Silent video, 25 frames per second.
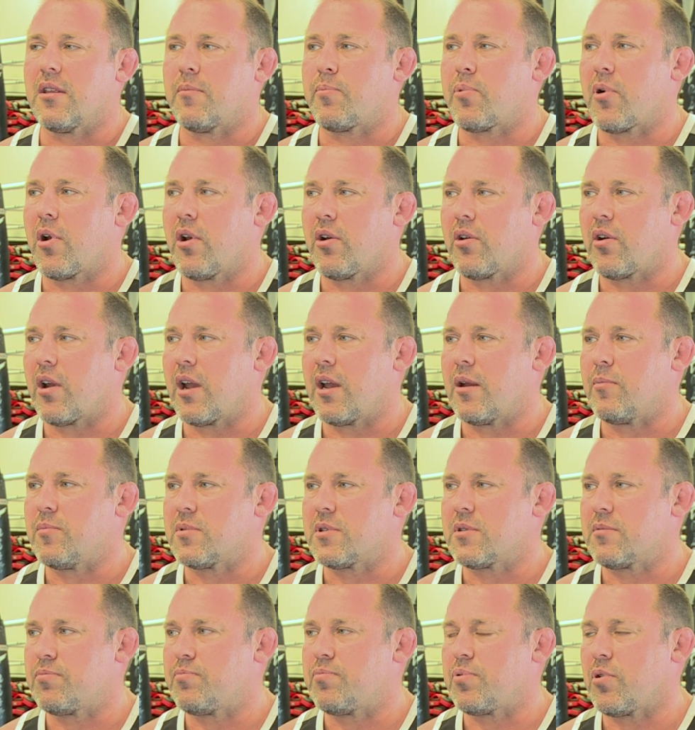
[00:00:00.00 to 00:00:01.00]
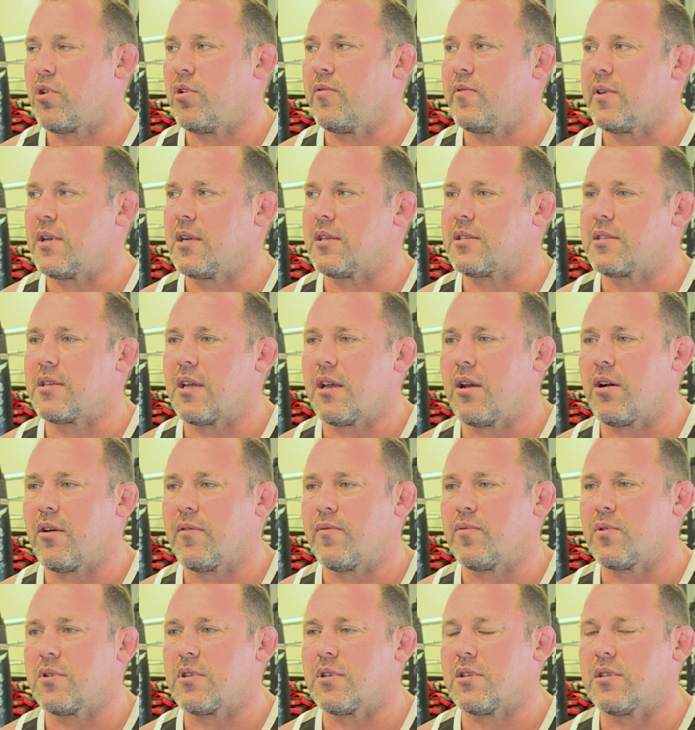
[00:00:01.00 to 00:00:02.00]
the program's proving
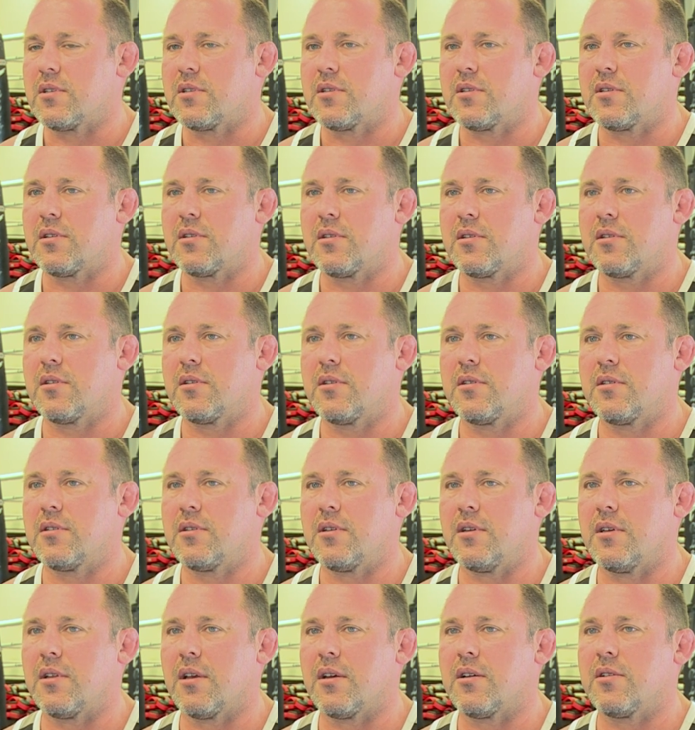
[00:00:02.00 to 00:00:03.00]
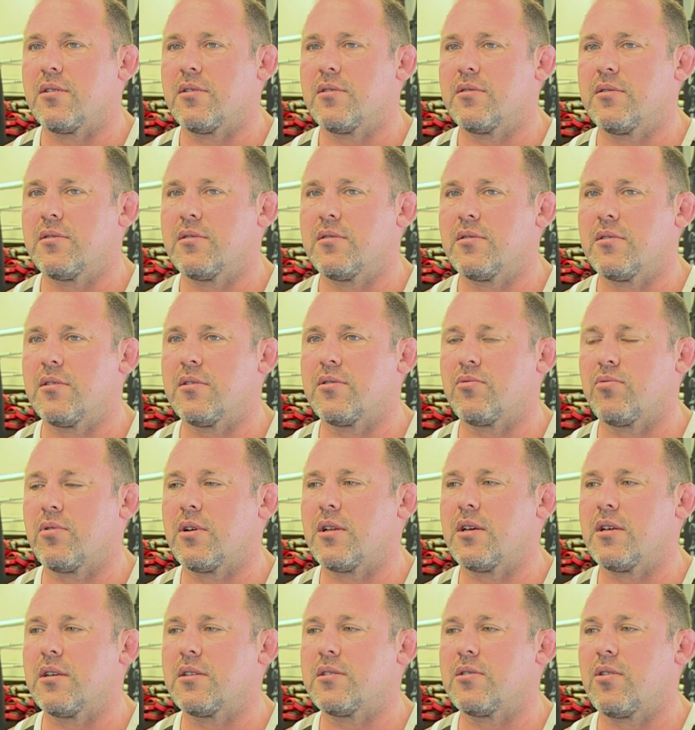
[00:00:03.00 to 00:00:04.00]
itself, which is, you know, it's
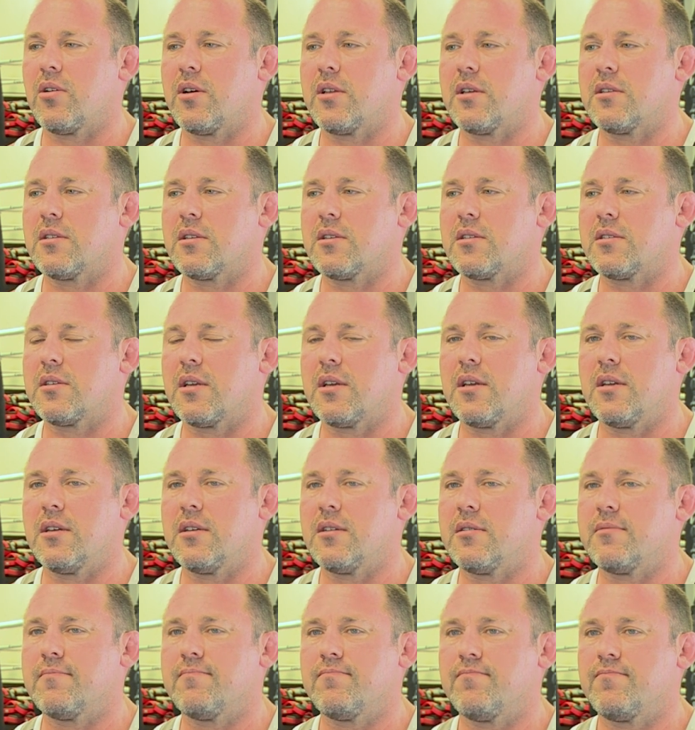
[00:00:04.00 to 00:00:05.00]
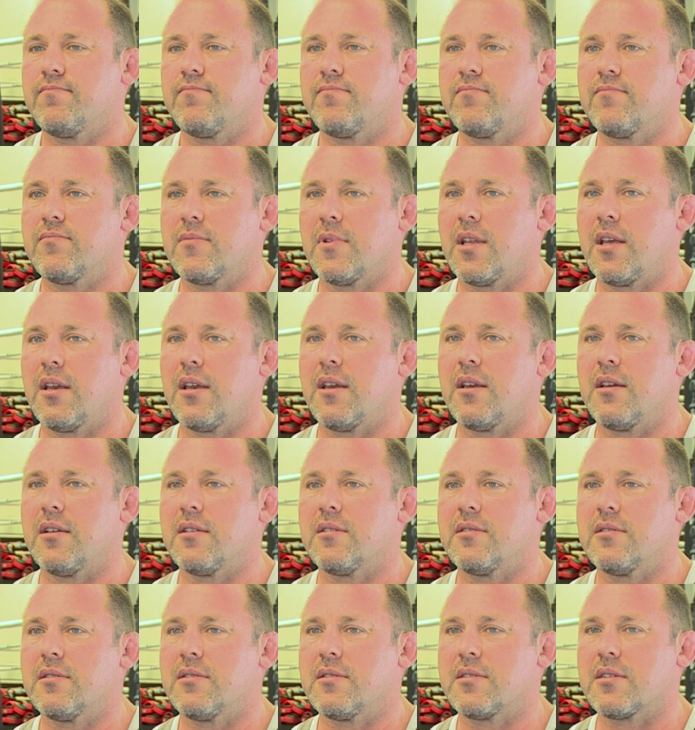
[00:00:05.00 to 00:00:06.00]
really exciting to see, and yeah,
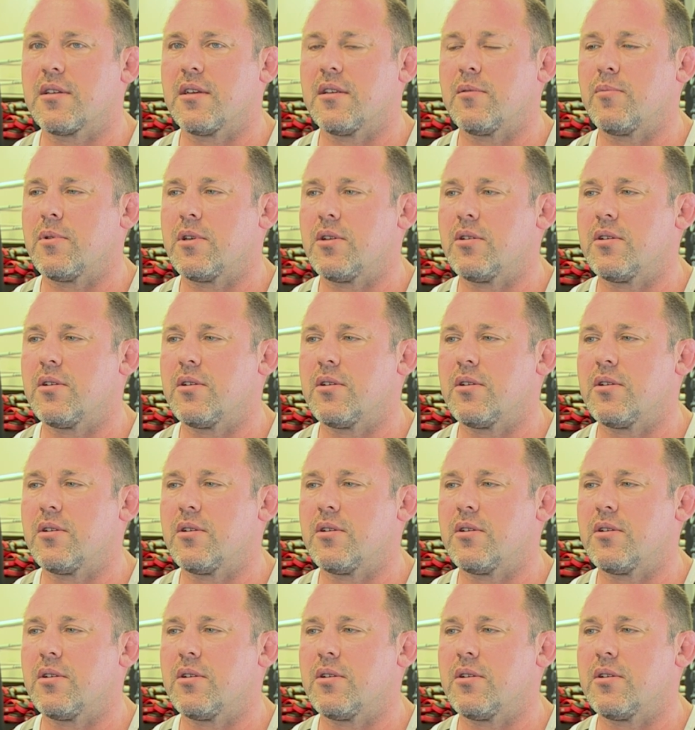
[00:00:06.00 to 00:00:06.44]
it's going to be